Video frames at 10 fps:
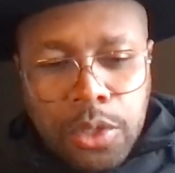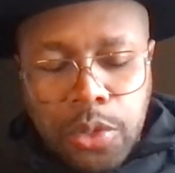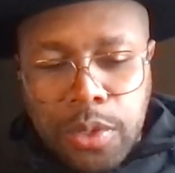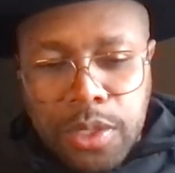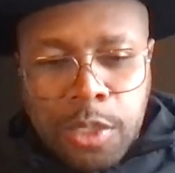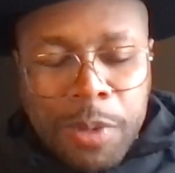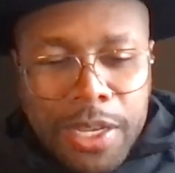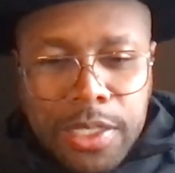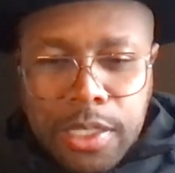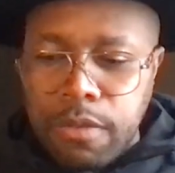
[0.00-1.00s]
this
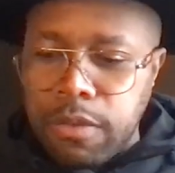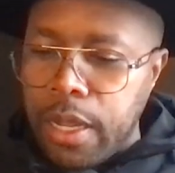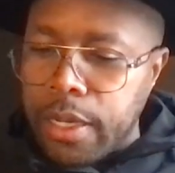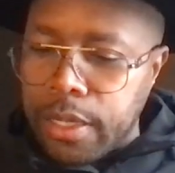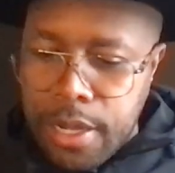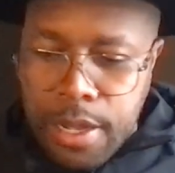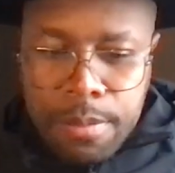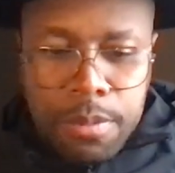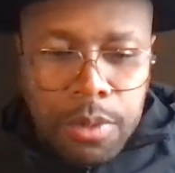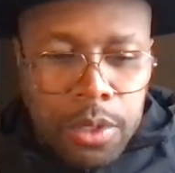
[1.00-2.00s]
space of like
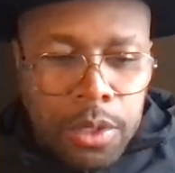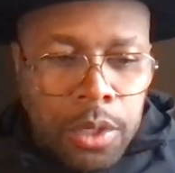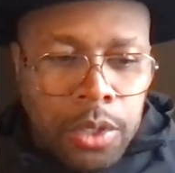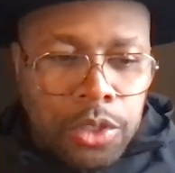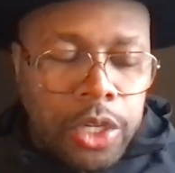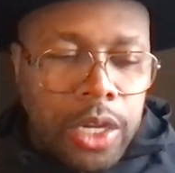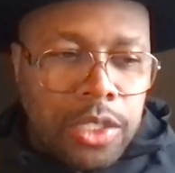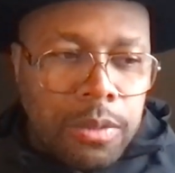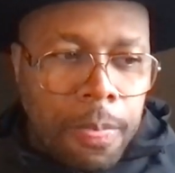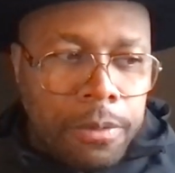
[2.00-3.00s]

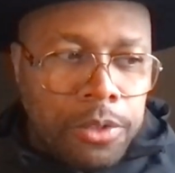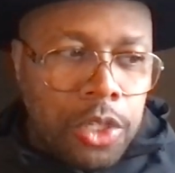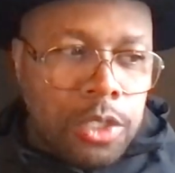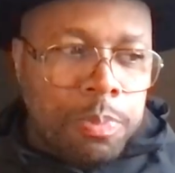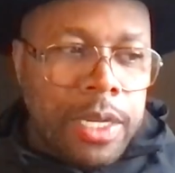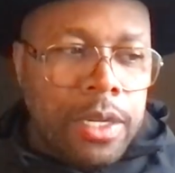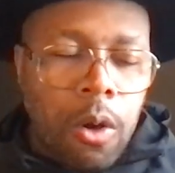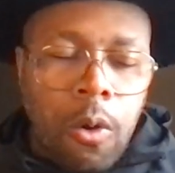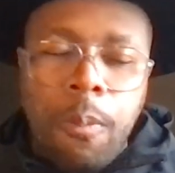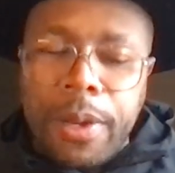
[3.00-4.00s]
just being
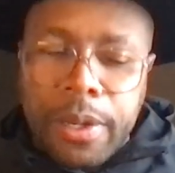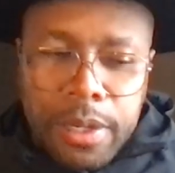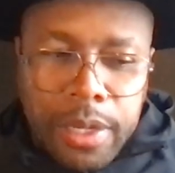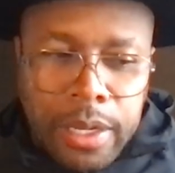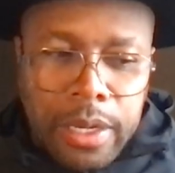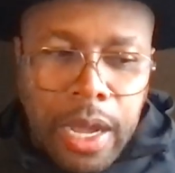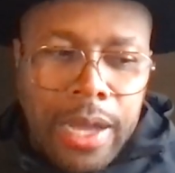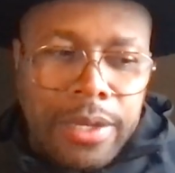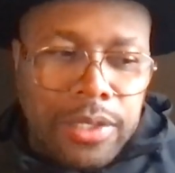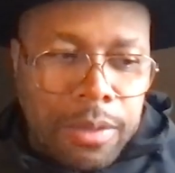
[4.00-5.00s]
open and
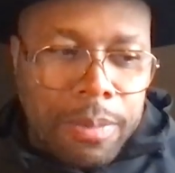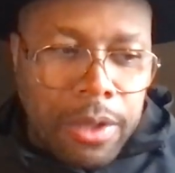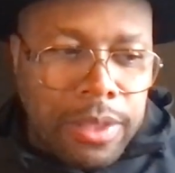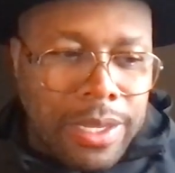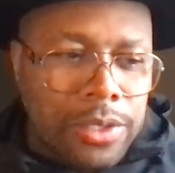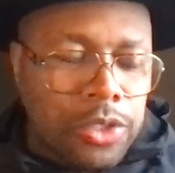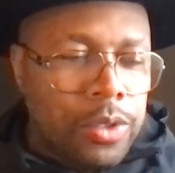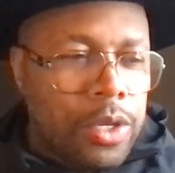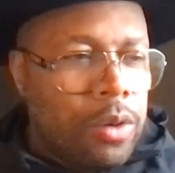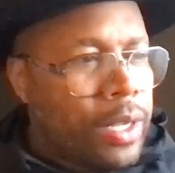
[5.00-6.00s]
honest about things.
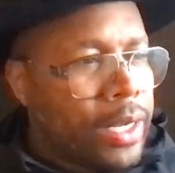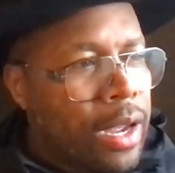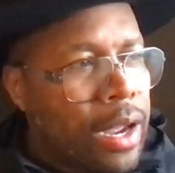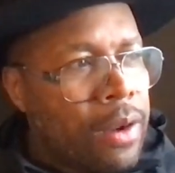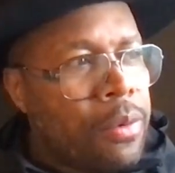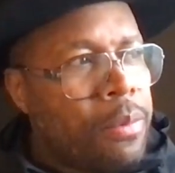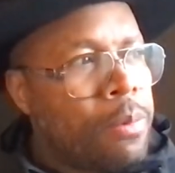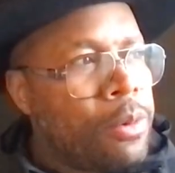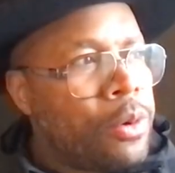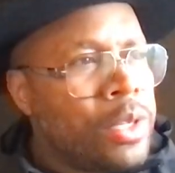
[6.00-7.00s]
Like I
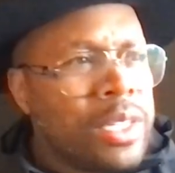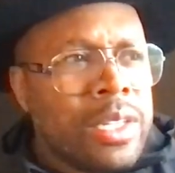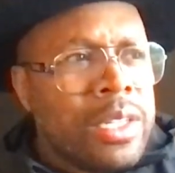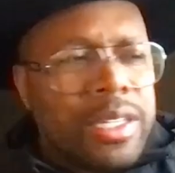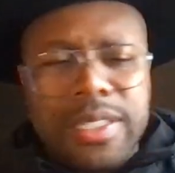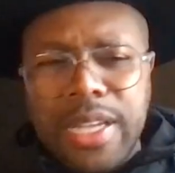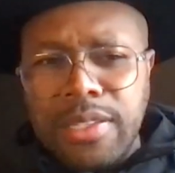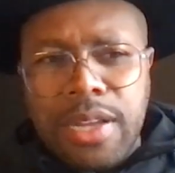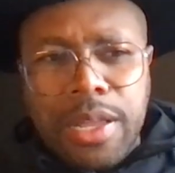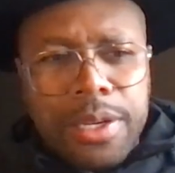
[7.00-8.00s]
remember, this
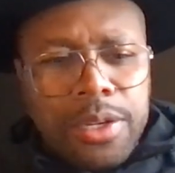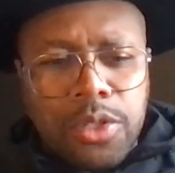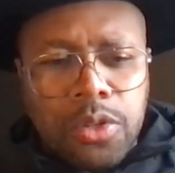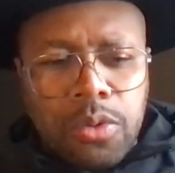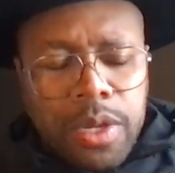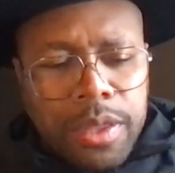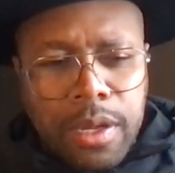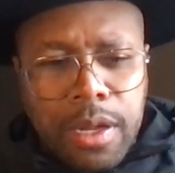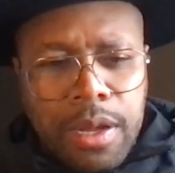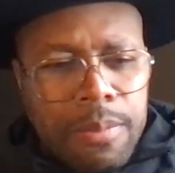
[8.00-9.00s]
has nothing to do
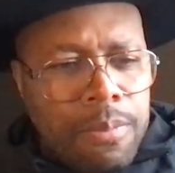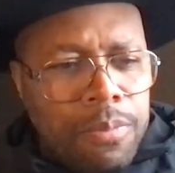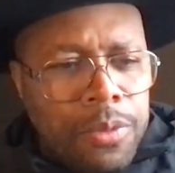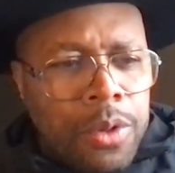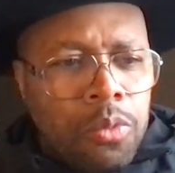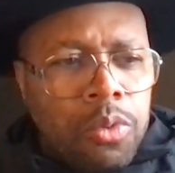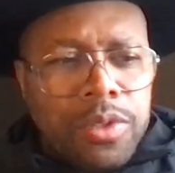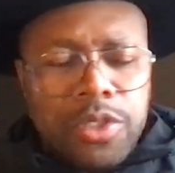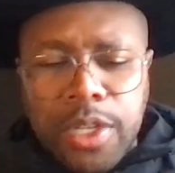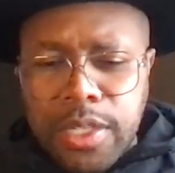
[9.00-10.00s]

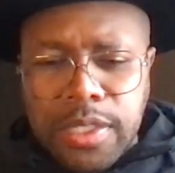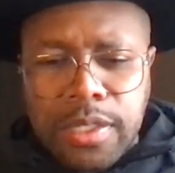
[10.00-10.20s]
with just